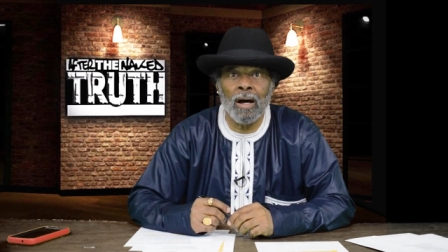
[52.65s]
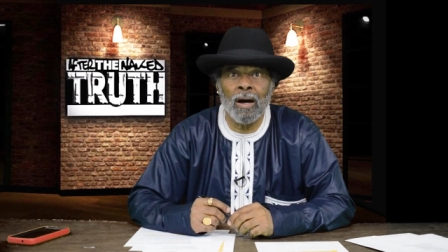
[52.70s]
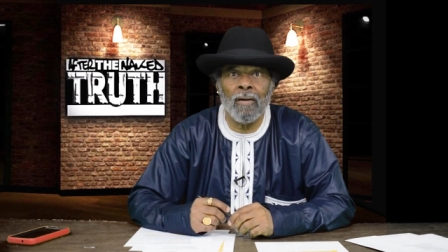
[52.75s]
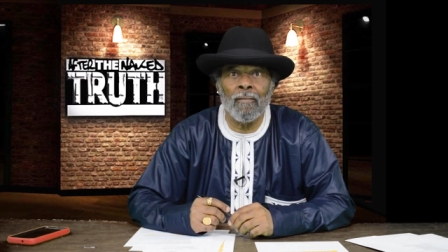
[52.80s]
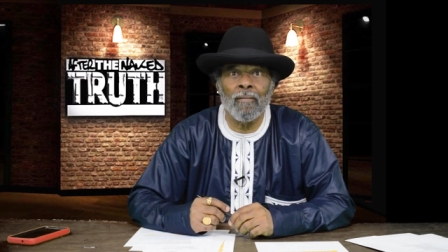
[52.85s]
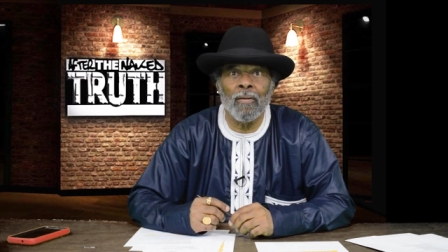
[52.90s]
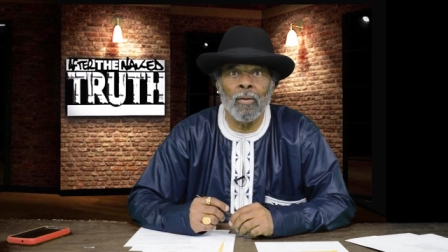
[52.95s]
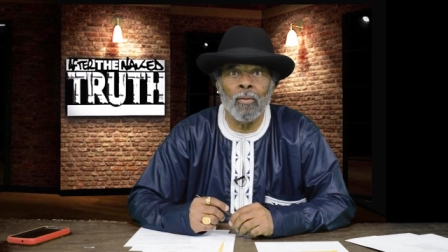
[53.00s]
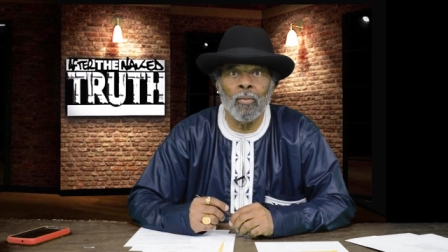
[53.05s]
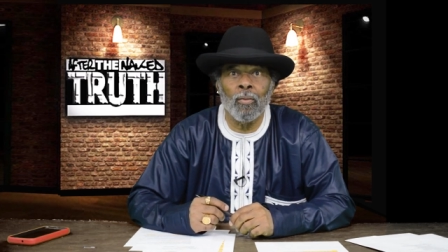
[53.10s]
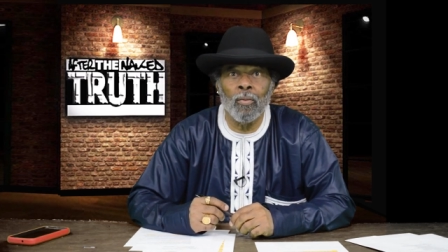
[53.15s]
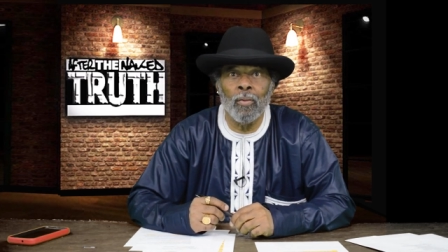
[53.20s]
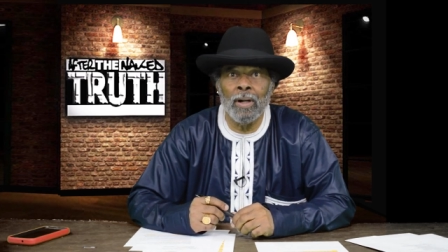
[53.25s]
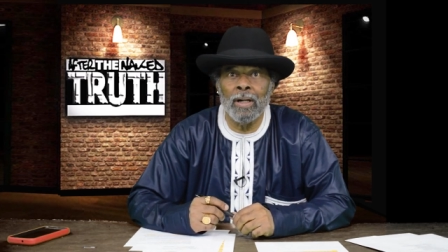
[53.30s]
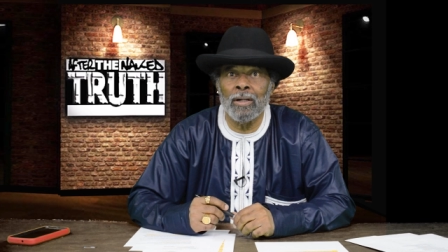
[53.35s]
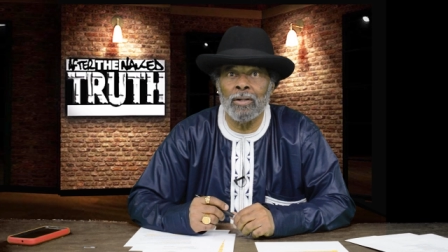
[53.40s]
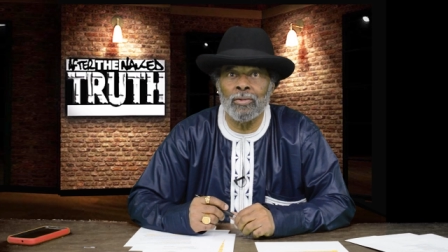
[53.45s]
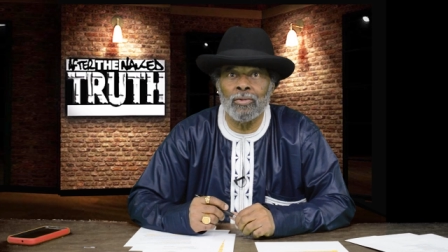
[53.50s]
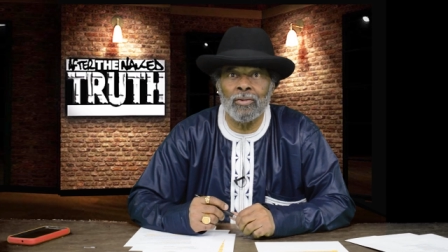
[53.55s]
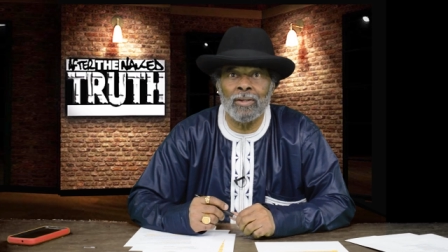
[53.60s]
off of
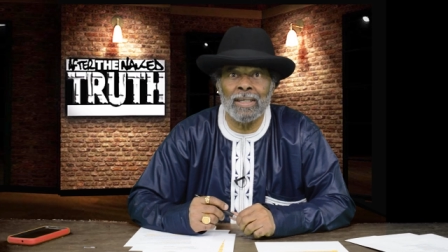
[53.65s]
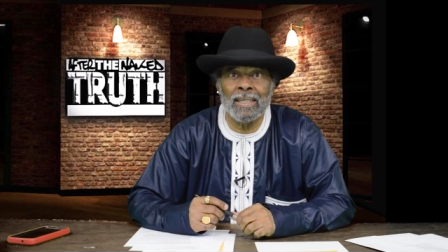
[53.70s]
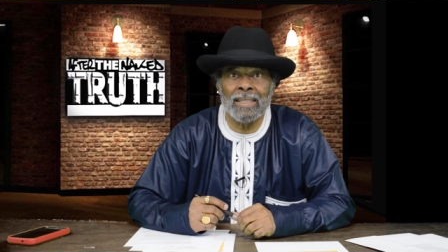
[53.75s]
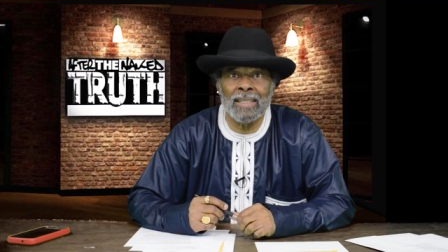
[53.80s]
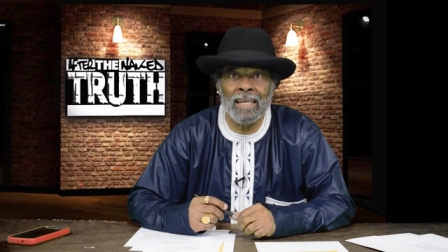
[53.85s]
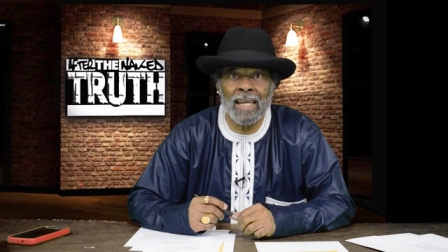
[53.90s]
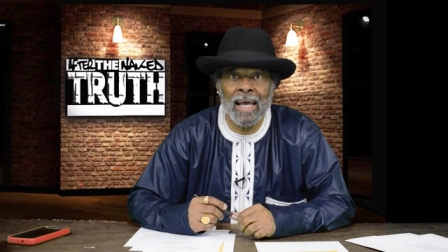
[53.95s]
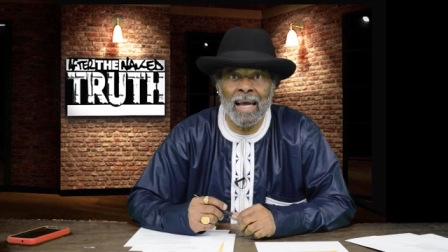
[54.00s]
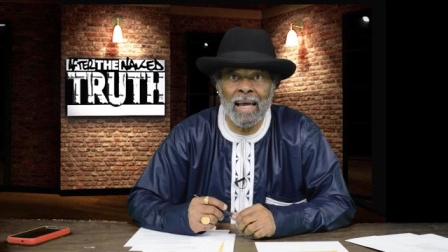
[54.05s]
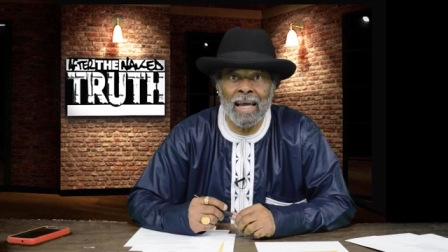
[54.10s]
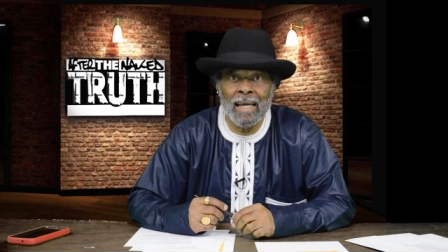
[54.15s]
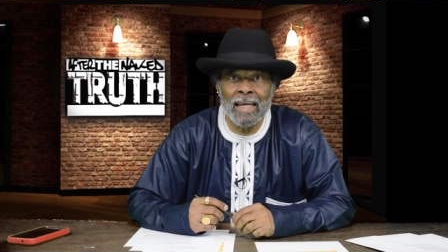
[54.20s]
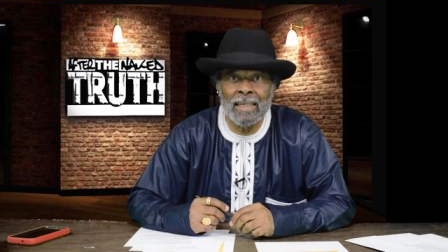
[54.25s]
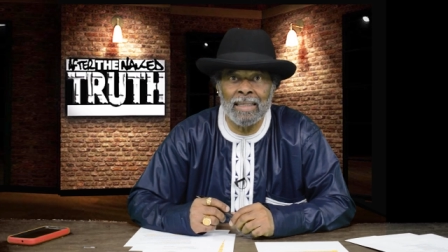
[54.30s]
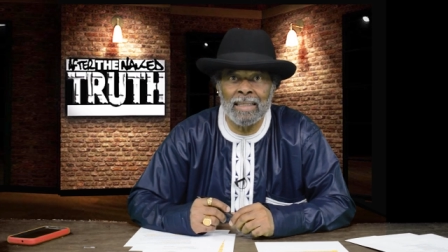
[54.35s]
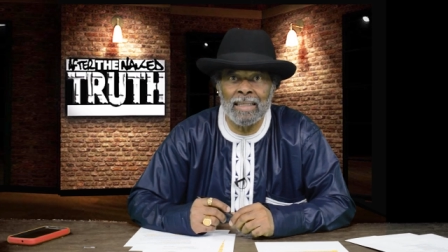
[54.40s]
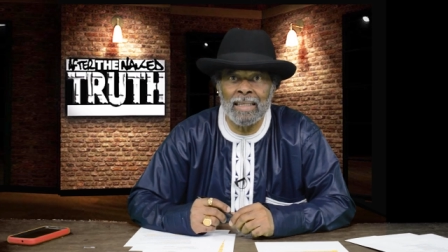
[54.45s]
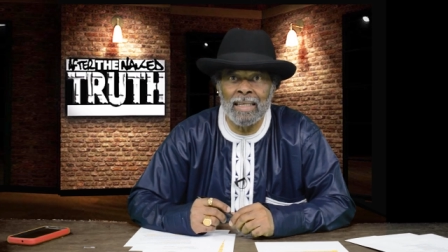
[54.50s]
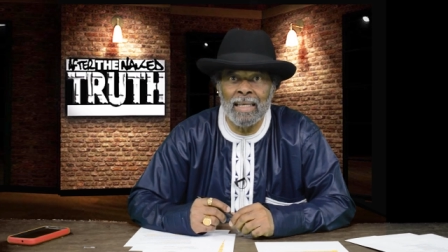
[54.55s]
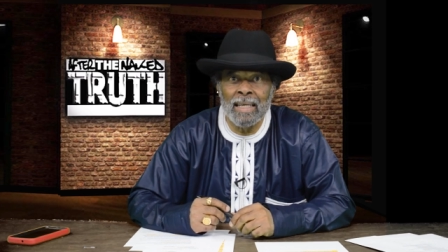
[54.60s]
well-dressed
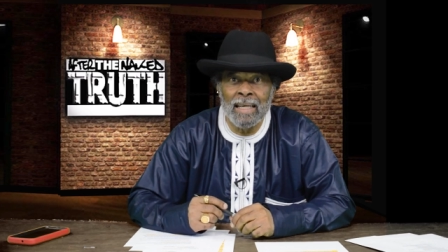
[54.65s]
lies.